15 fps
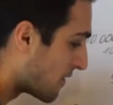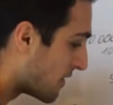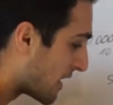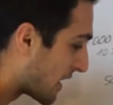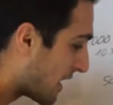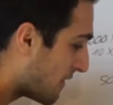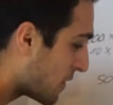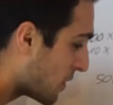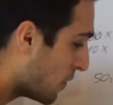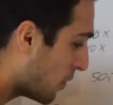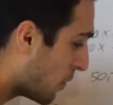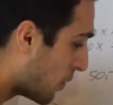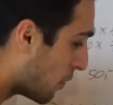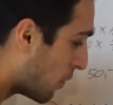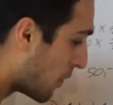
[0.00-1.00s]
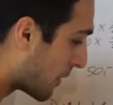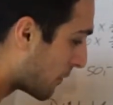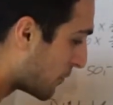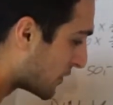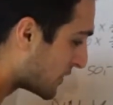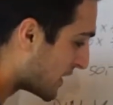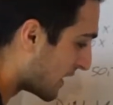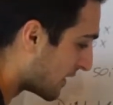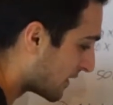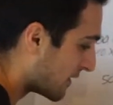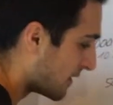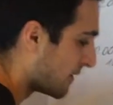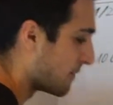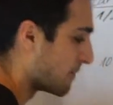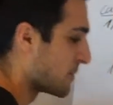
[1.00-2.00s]
they give you 1%.
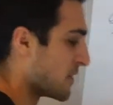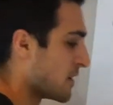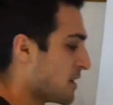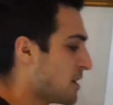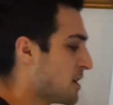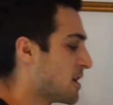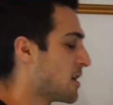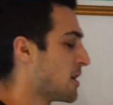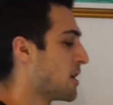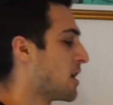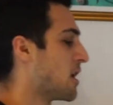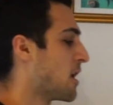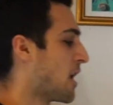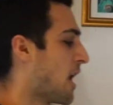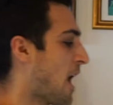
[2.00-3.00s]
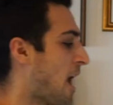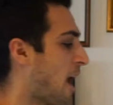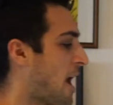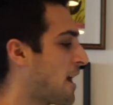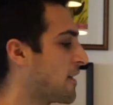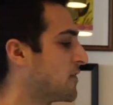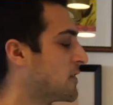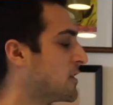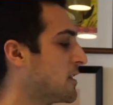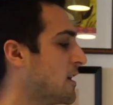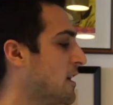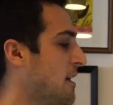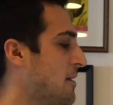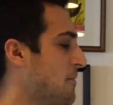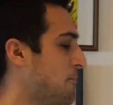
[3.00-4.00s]
And
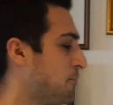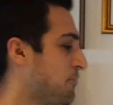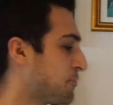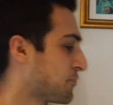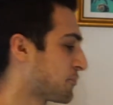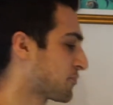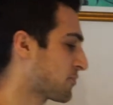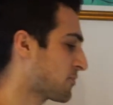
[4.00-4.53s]
1%